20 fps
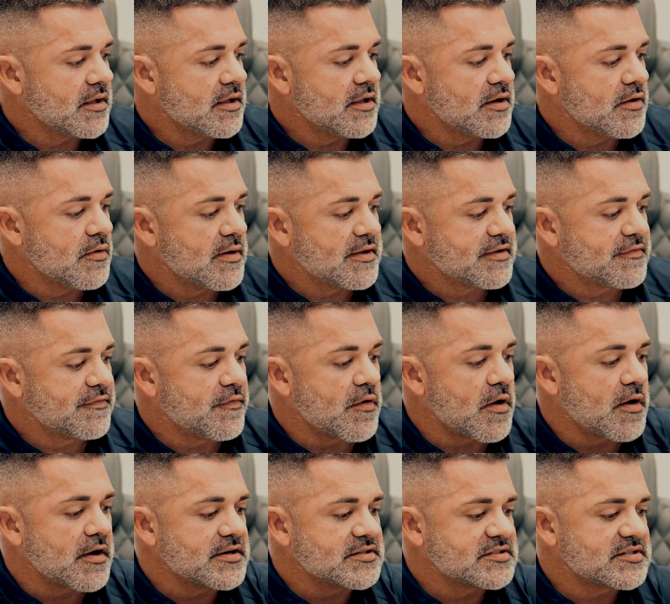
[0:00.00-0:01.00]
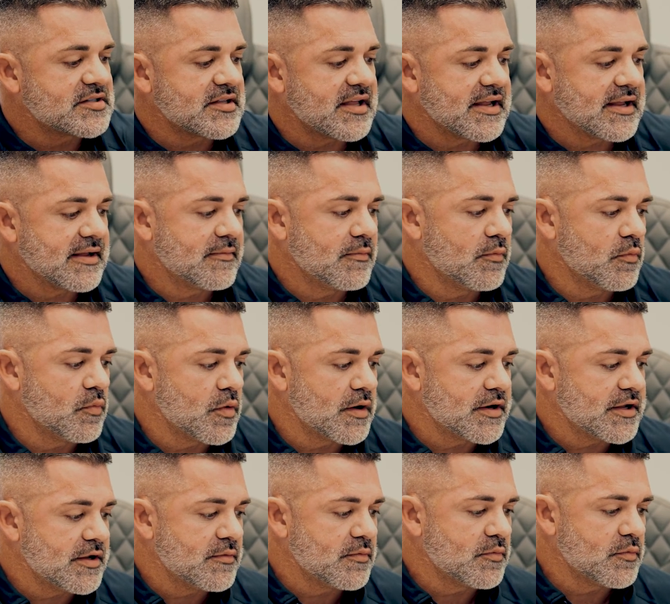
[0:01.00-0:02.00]
As far as like,
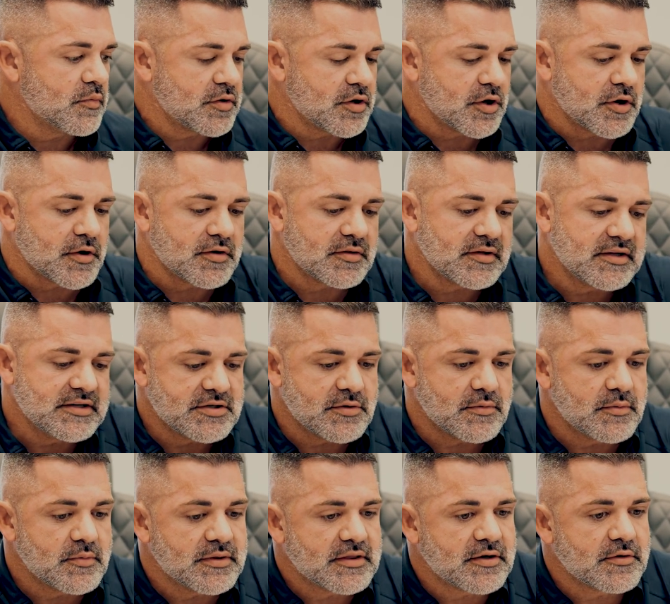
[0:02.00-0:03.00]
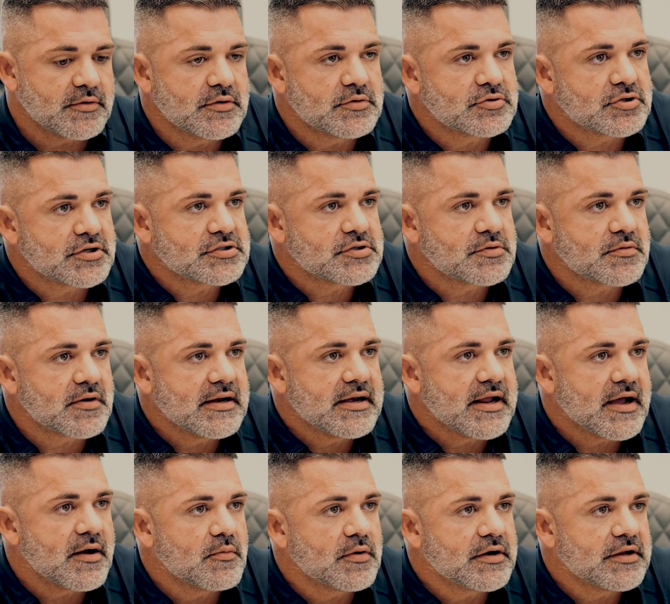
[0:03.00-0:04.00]
what are you currently doing with your nutrition right
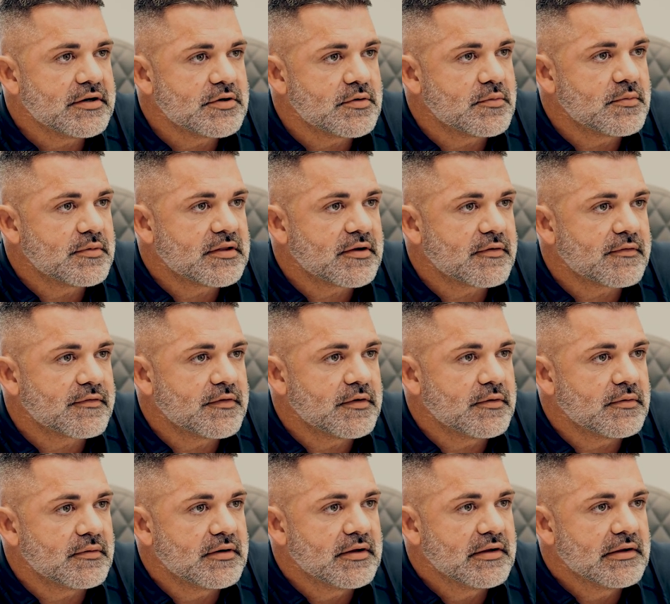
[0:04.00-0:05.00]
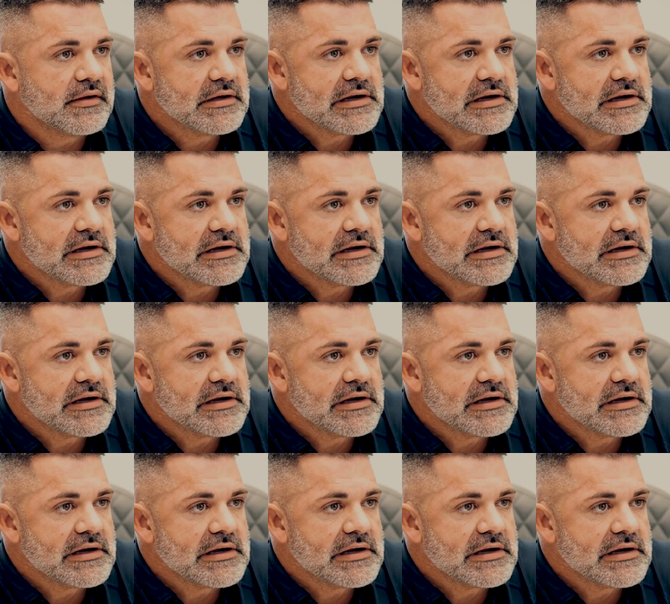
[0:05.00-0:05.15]
now? What are you doing with your food?